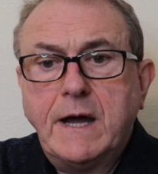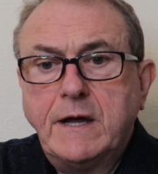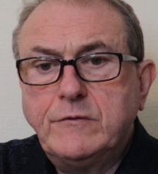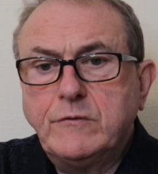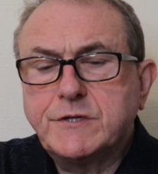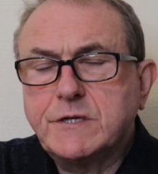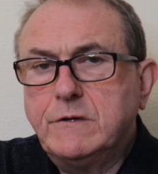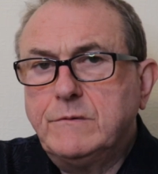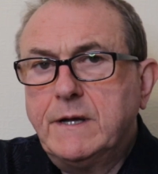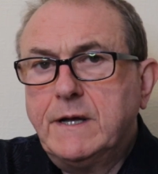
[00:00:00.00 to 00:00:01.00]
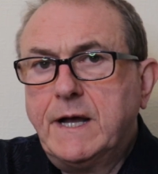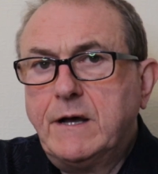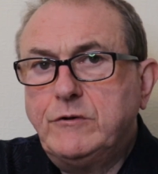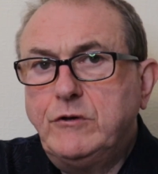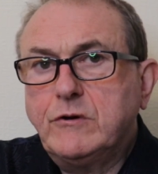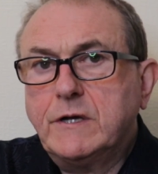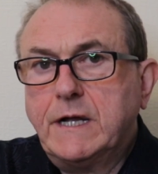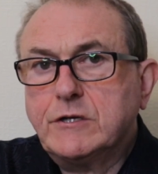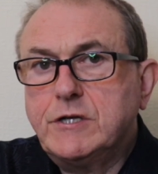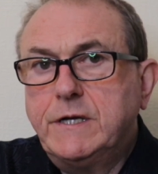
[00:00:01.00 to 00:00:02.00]
and also how you can
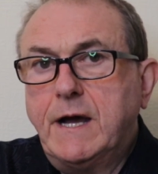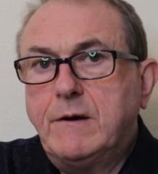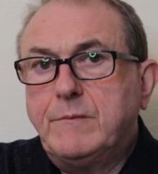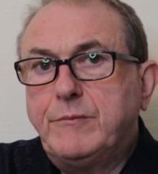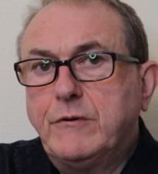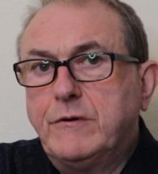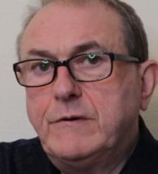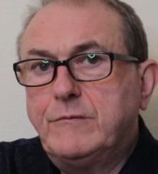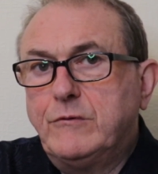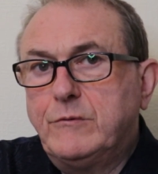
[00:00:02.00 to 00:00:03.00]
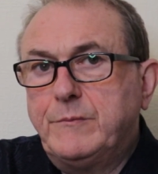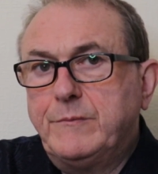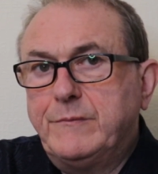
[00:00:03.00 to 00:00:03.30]
actually output or